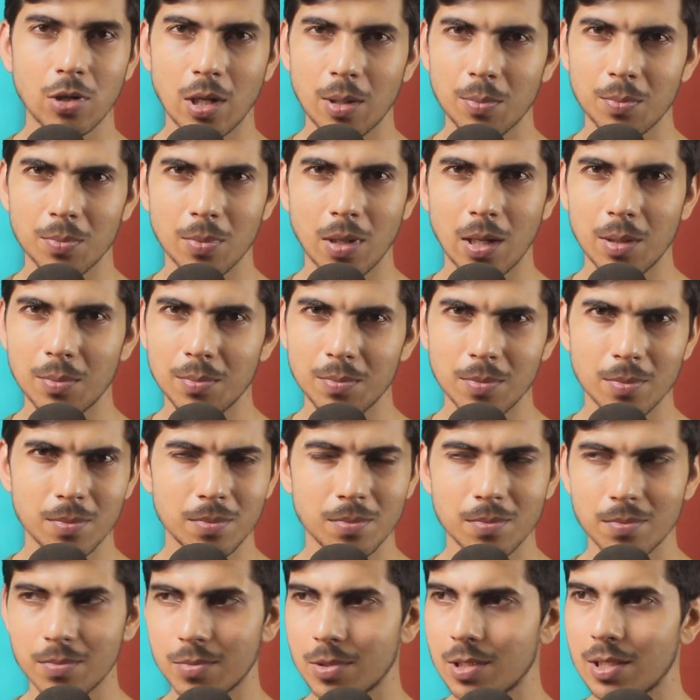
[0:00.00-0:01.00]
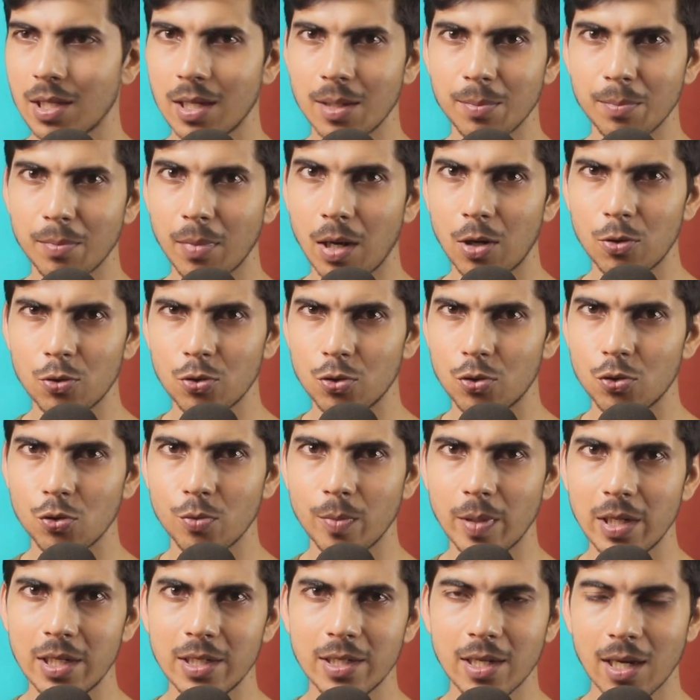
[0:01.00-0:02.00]
I'm saying mount too
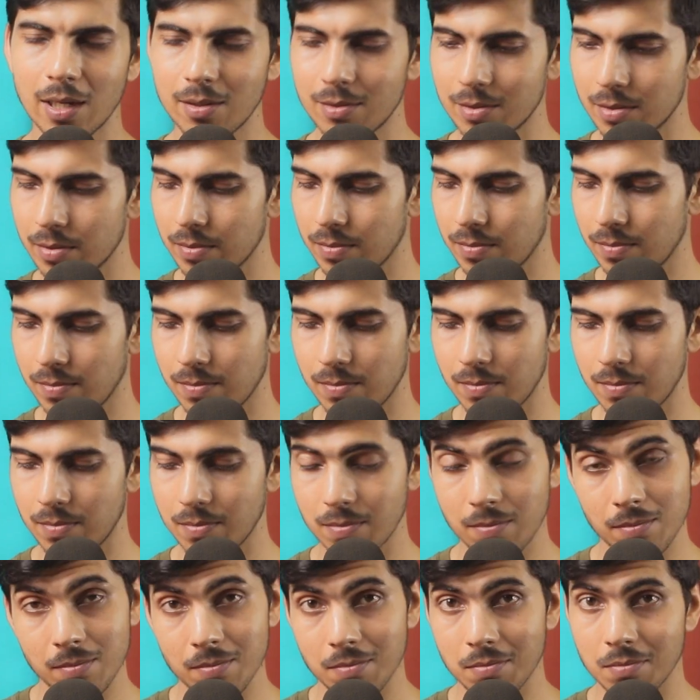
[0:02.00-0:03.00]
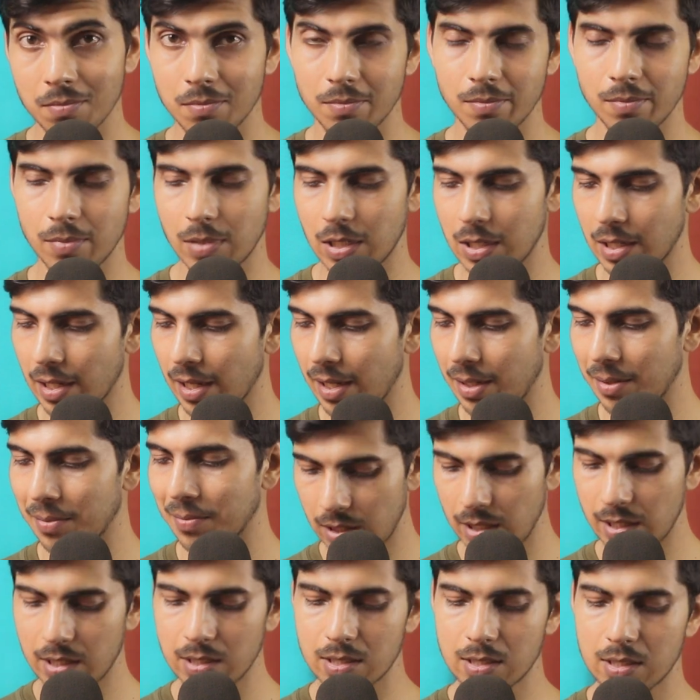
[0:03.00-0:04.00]
many times. But hey,
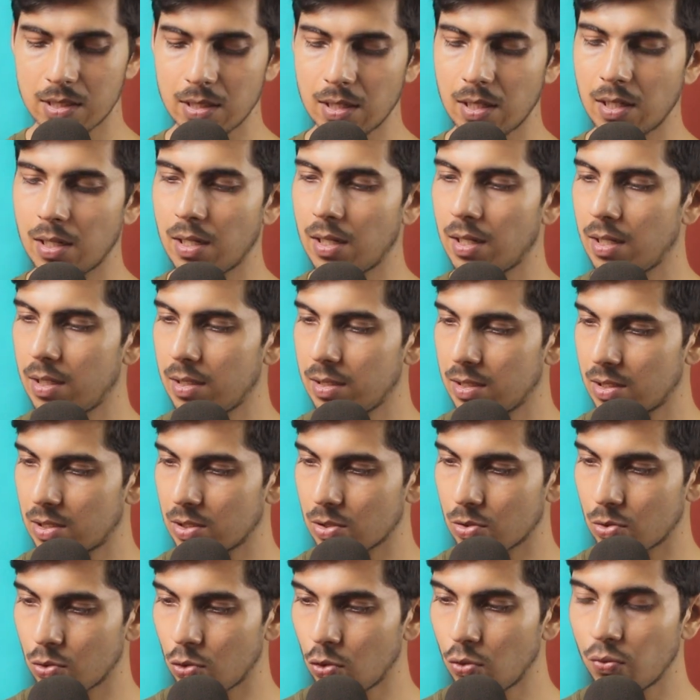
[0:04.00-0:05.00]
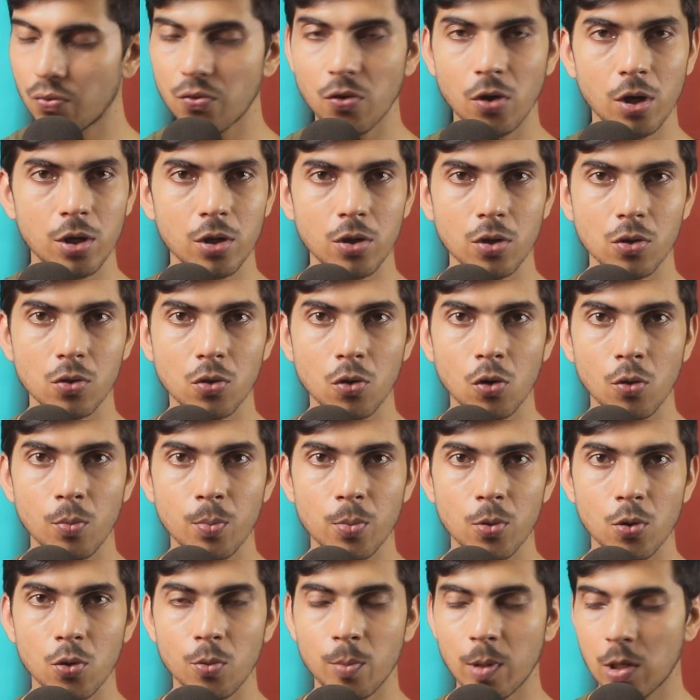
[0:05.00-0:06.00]
there's a screw for your
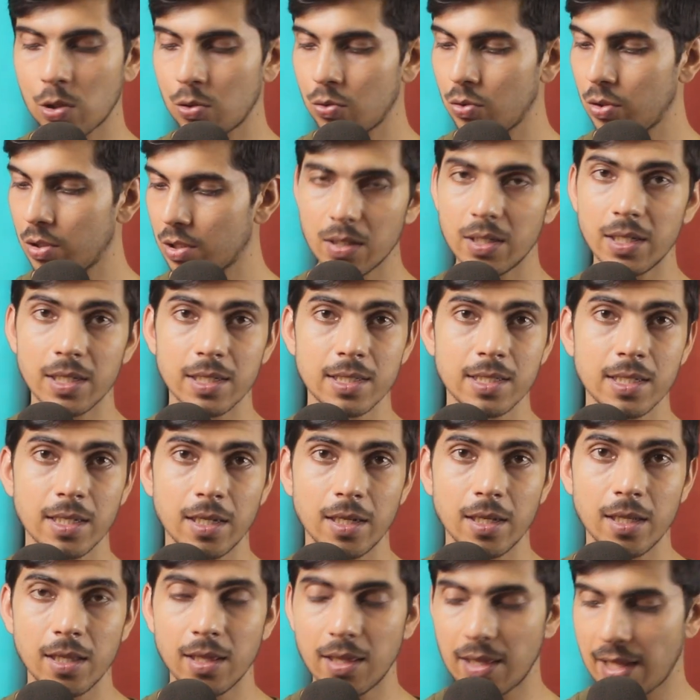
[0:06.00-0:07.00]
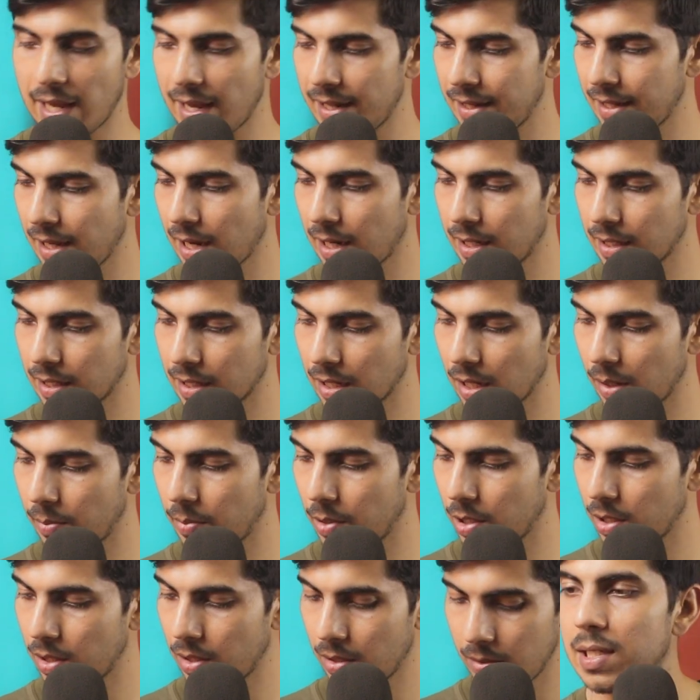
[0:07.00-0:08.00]
GoPro mount. Here's a lanyard
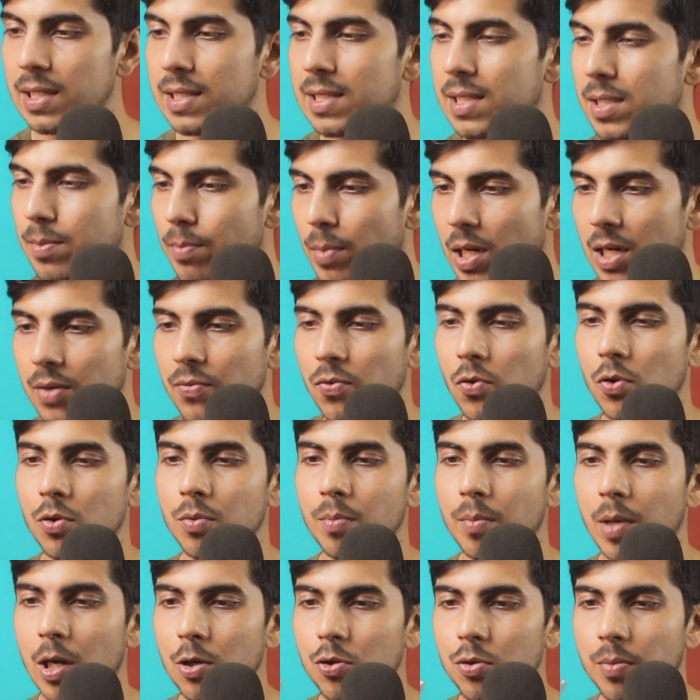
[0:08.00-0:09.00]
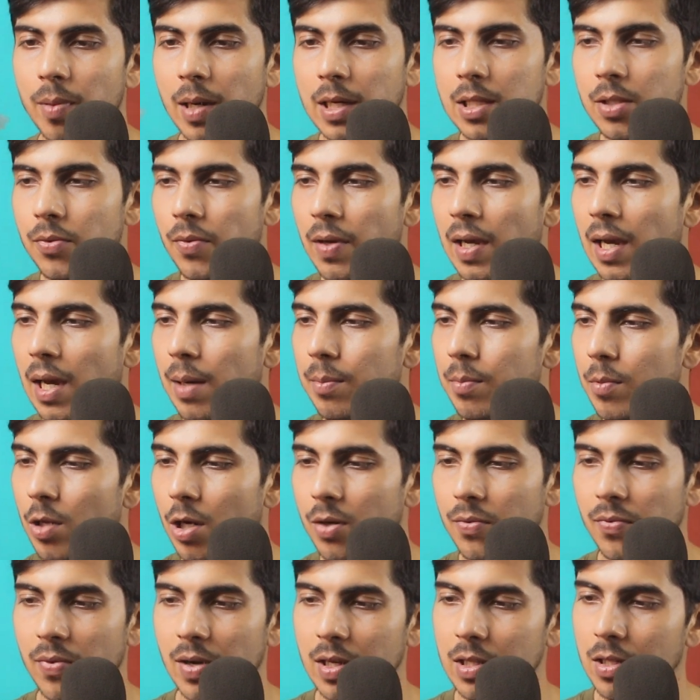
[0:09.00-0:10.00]
cable. This smartphone mount, by the way, I'm
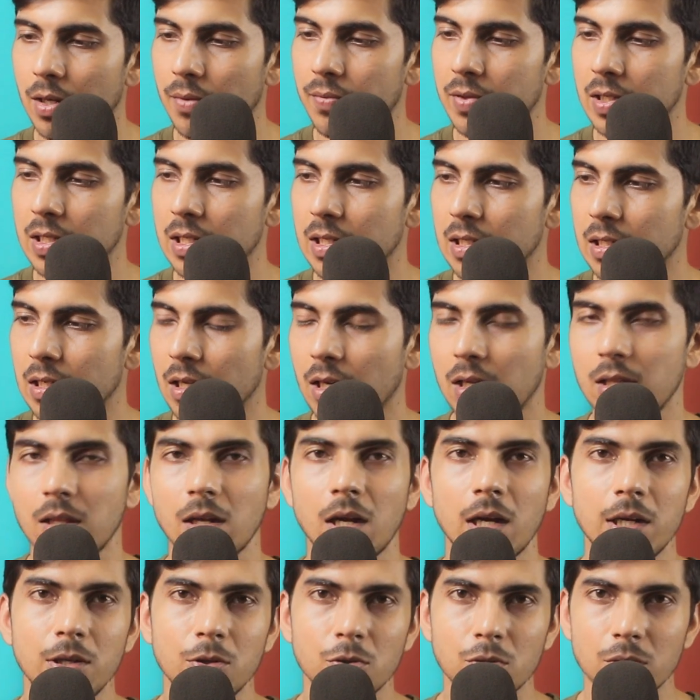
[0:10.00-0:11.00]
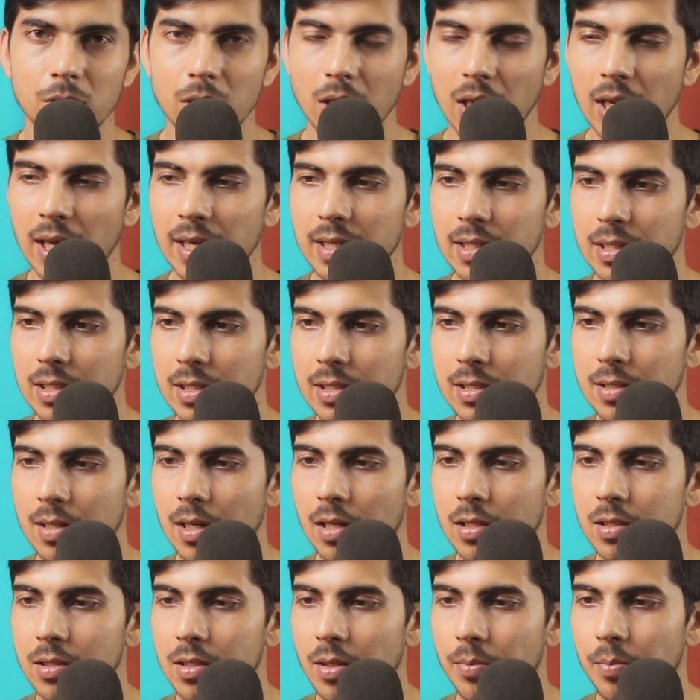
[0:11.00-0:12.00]
not fan of it at all. I don't like these
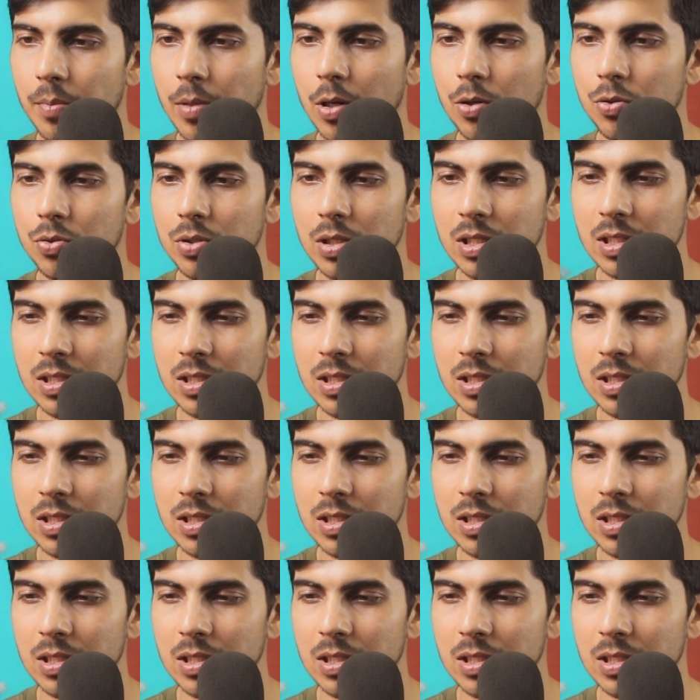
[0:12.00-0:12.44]
kinds of mount.